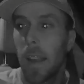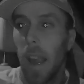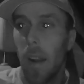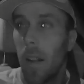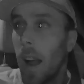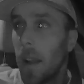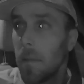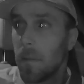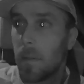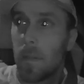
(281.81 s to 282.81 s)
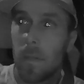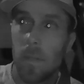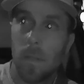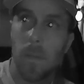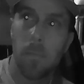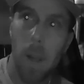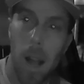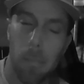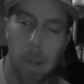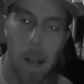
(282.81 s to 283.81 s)
Caroline. Yeah.
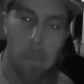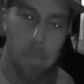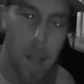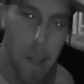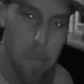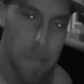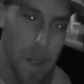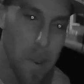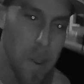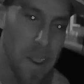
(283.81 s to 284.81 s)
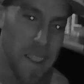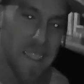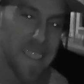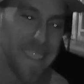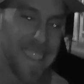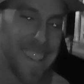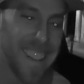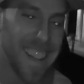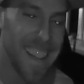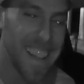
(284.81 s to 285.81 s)
Bomp, bomp, bomp. How are you? Good. How
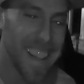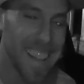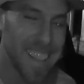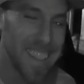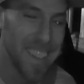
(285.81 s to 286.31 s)
are you?